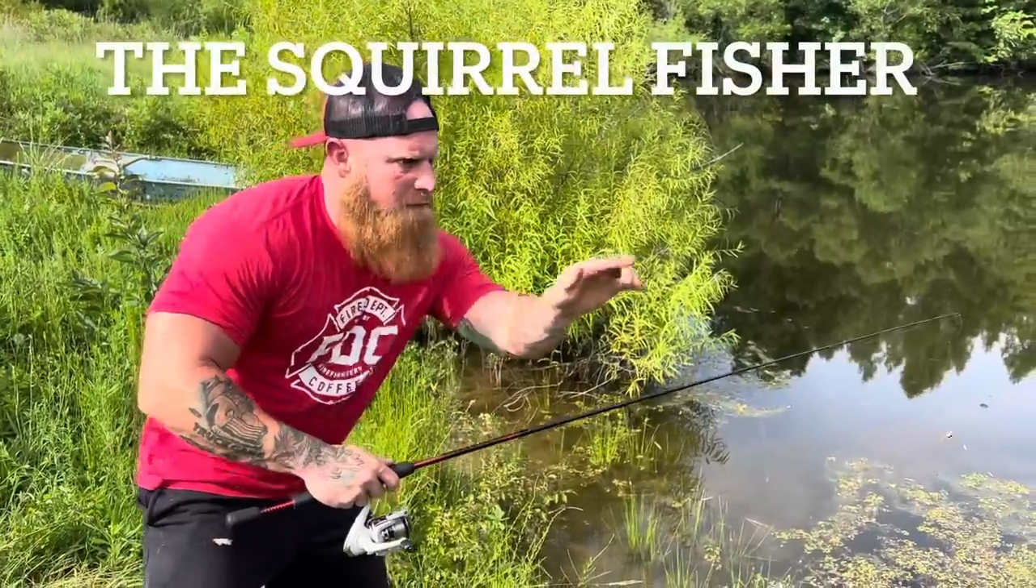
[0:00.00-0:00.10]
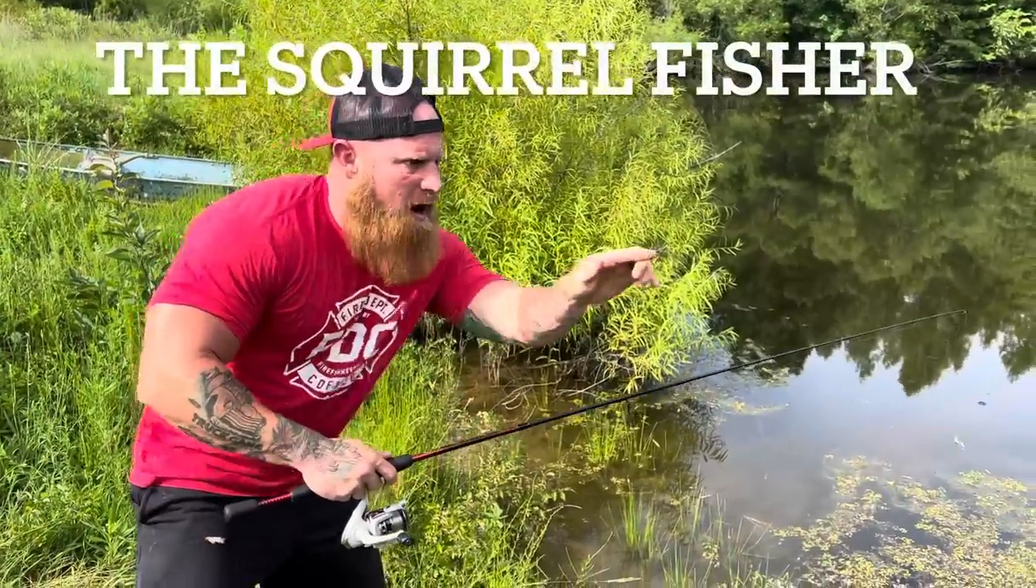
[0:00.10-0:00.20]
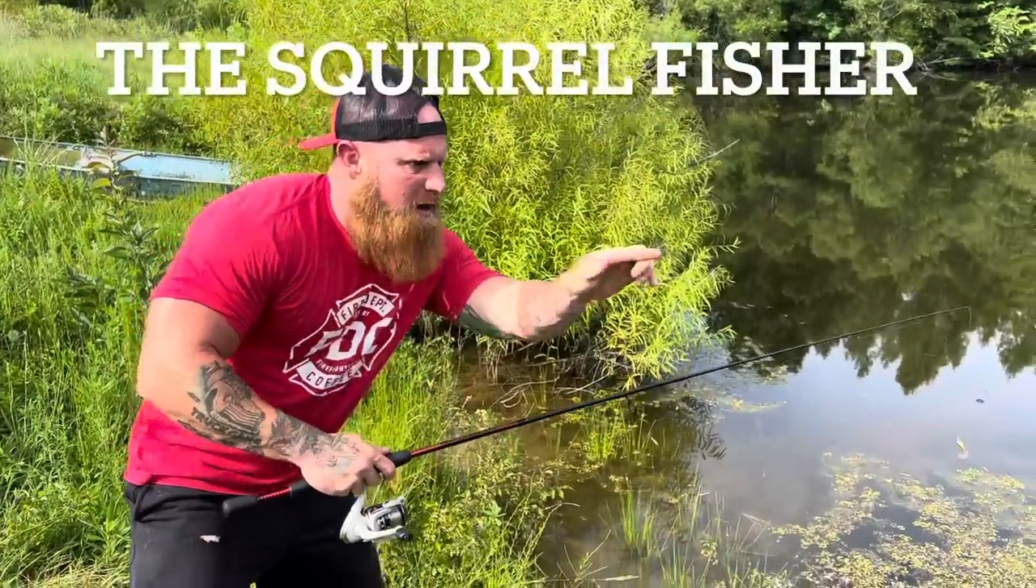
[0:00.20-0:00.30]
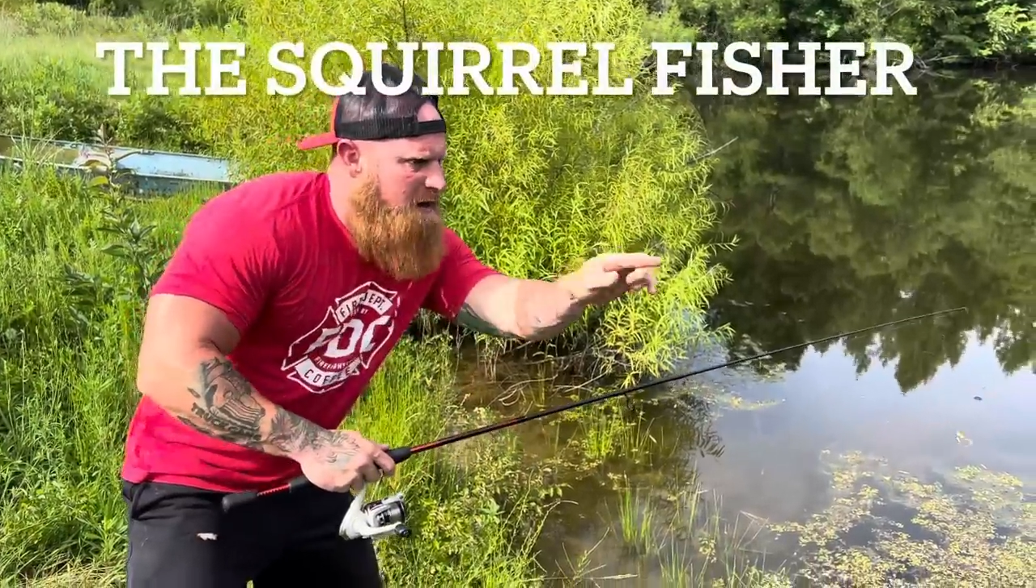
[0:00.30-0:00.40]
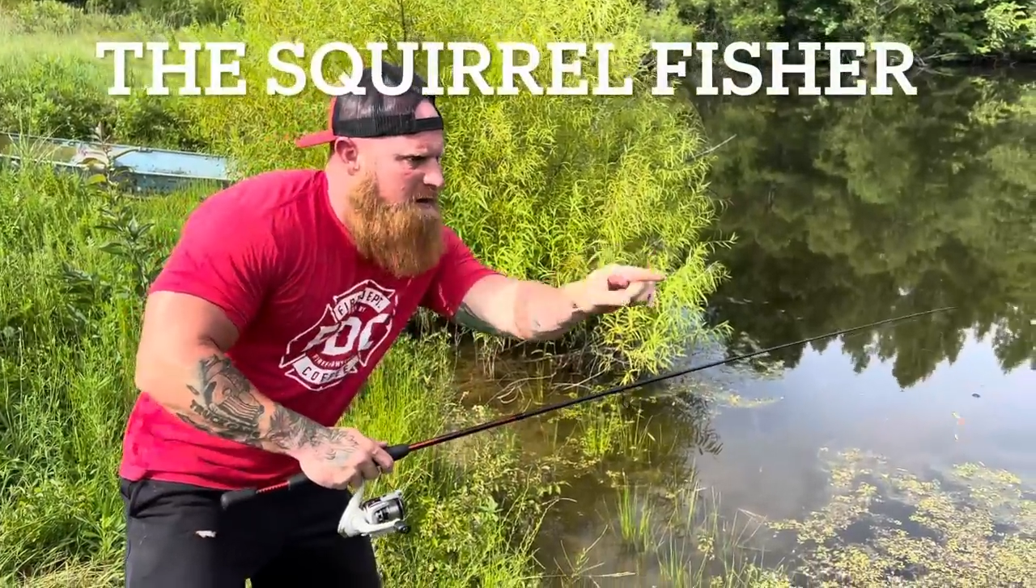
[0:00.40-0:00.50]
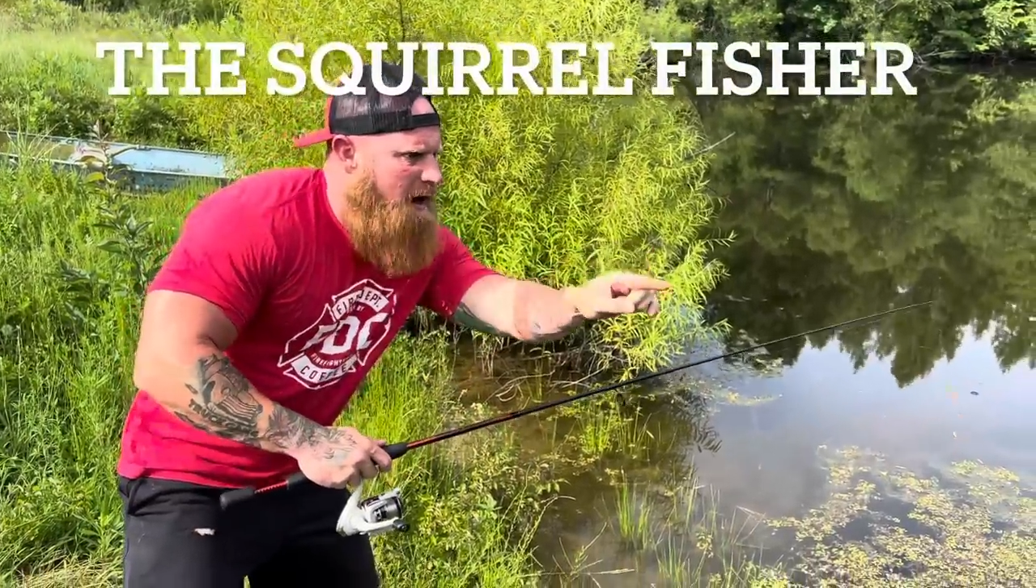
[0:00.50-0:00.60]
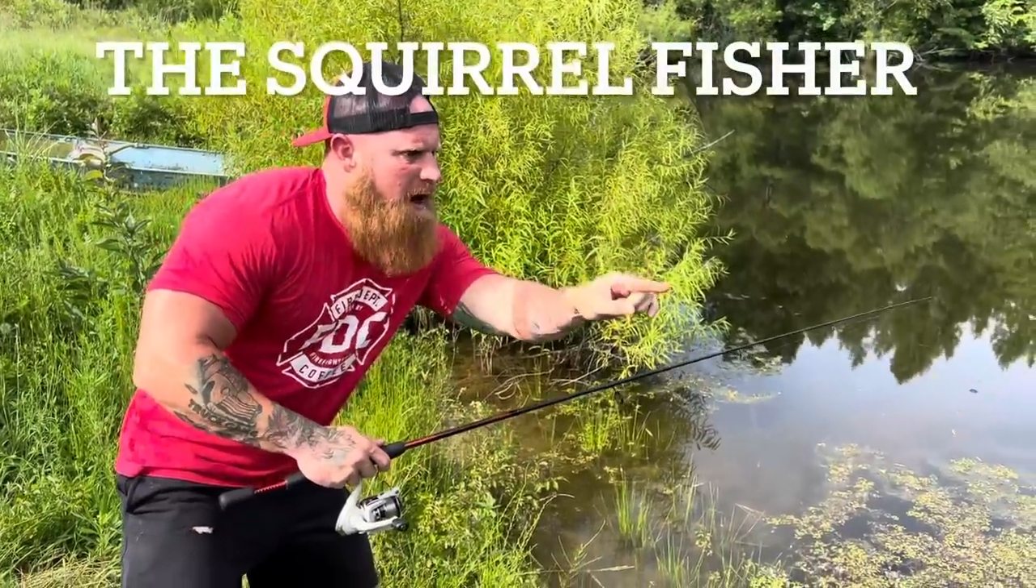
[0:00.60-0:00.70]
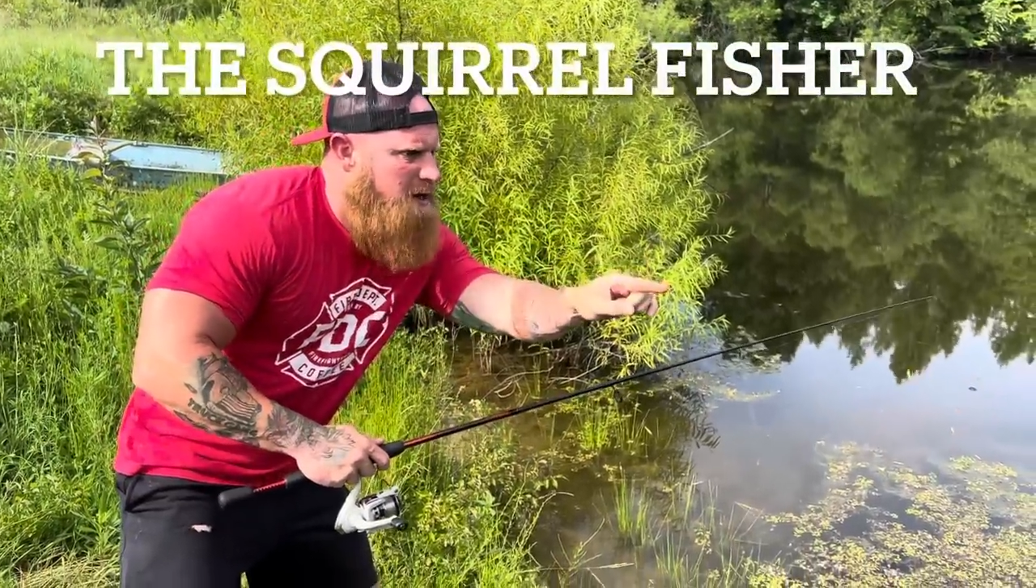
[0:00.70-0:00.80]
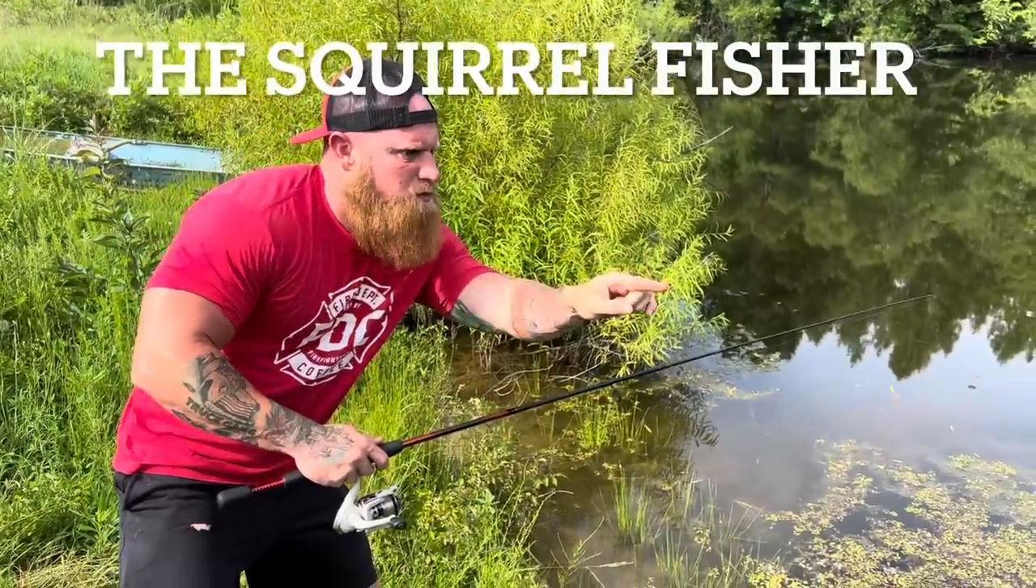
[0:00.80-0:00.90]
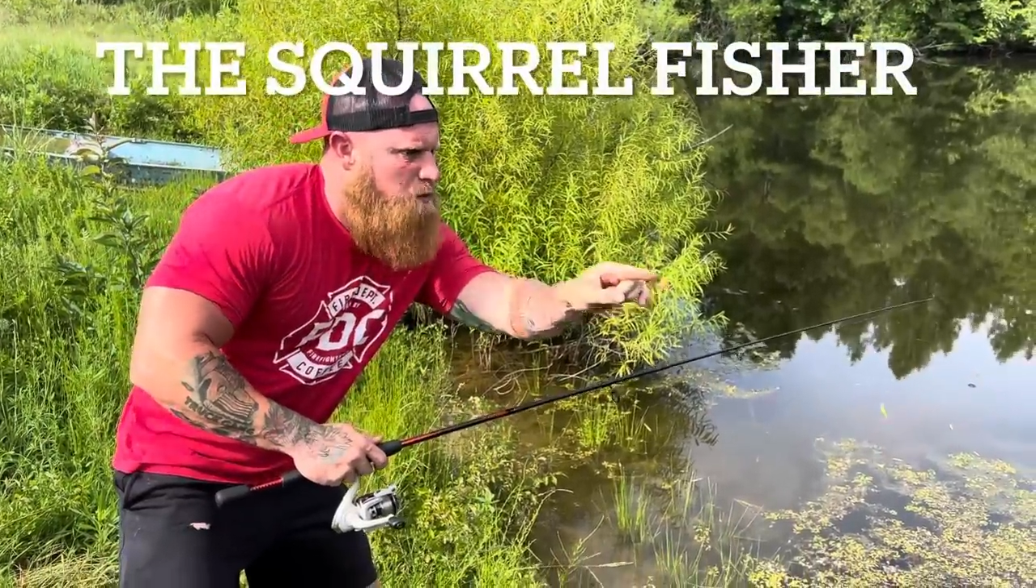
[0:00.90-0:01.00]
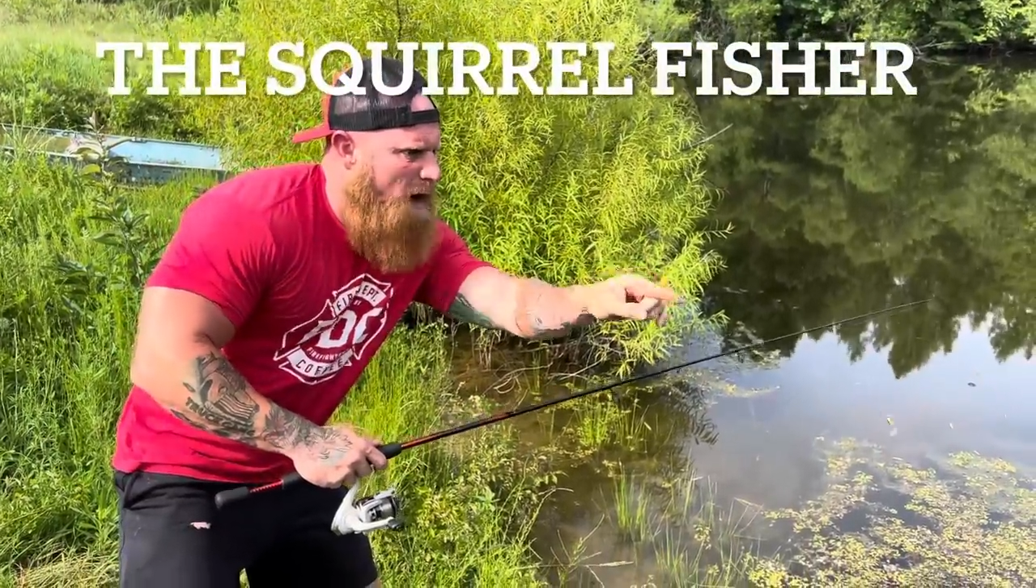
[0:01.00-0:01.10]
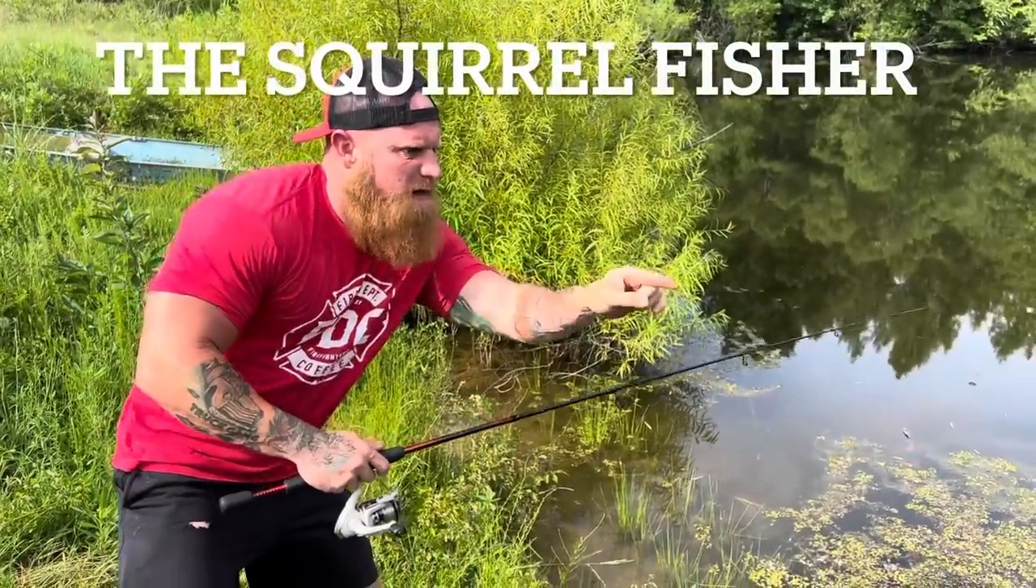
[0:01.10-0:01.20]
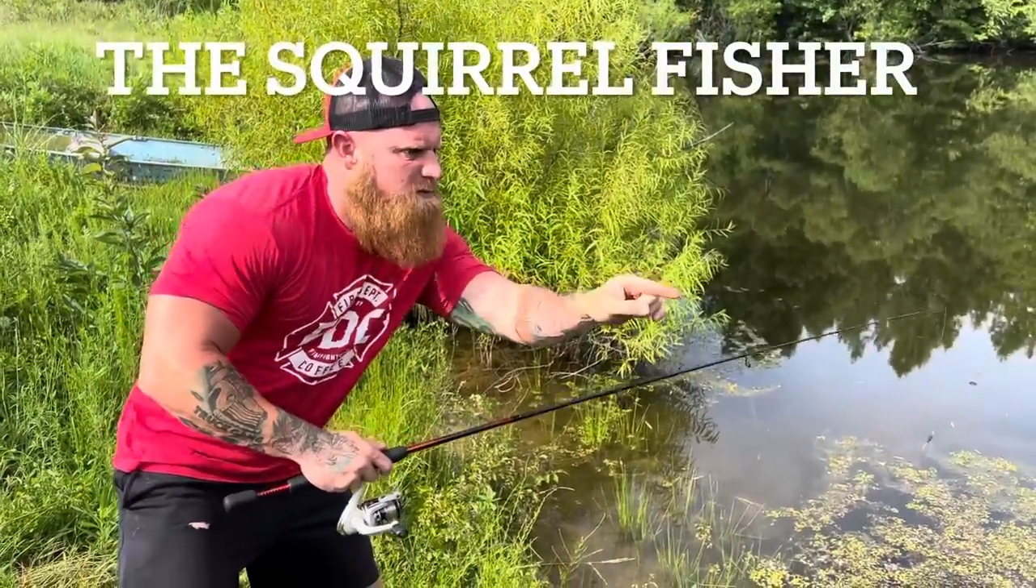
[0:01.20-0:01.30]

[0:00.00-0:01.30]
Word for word: I can cast right